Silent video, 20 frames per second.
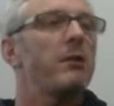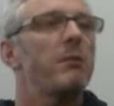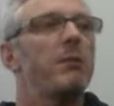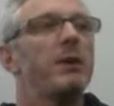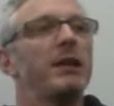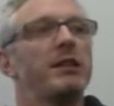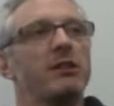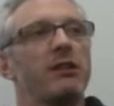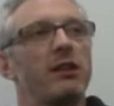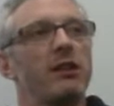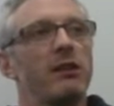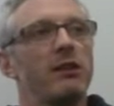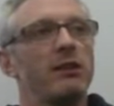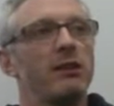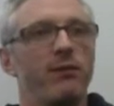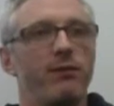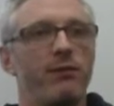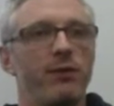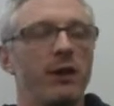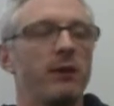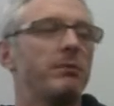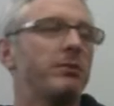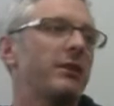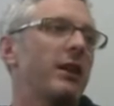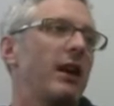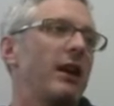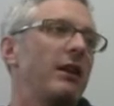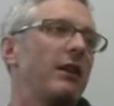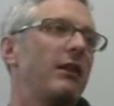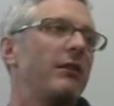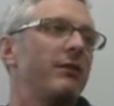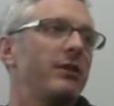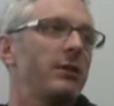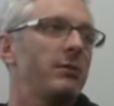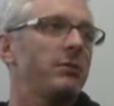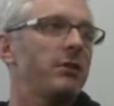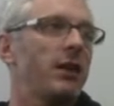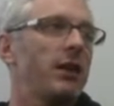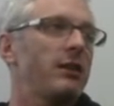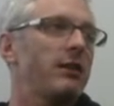best flip side of an
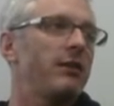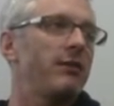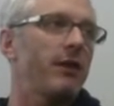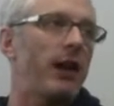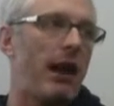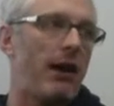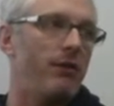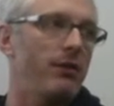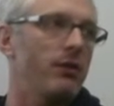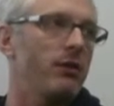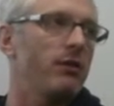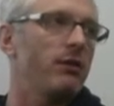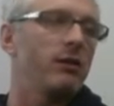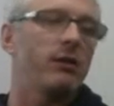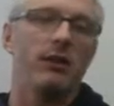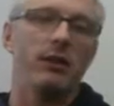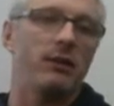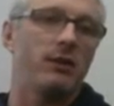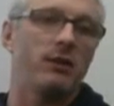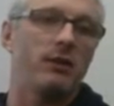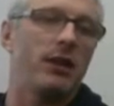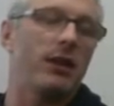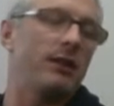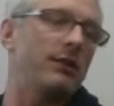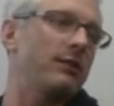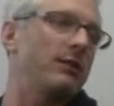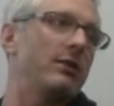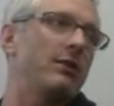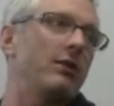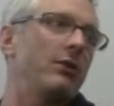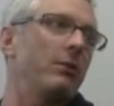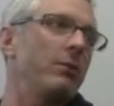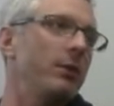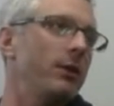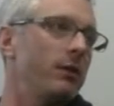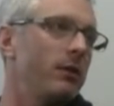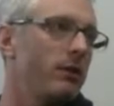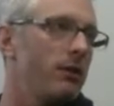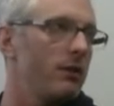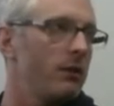objective ever that's
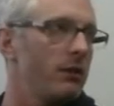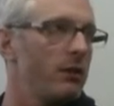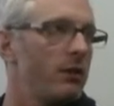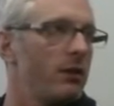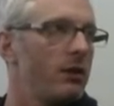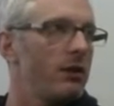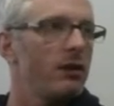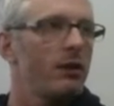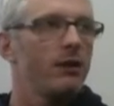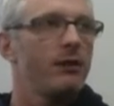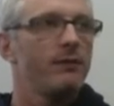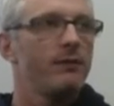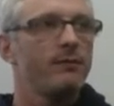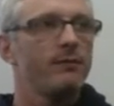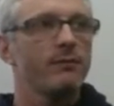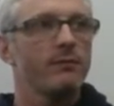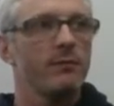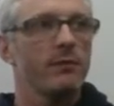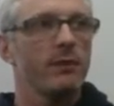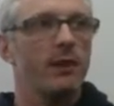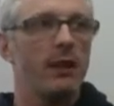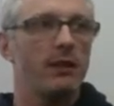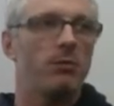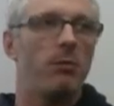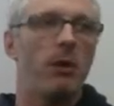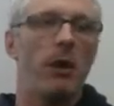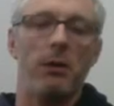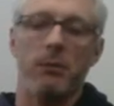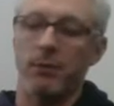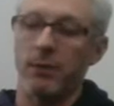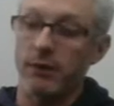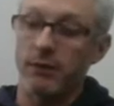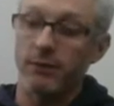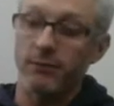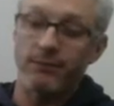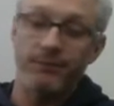stupid. That's my opinion.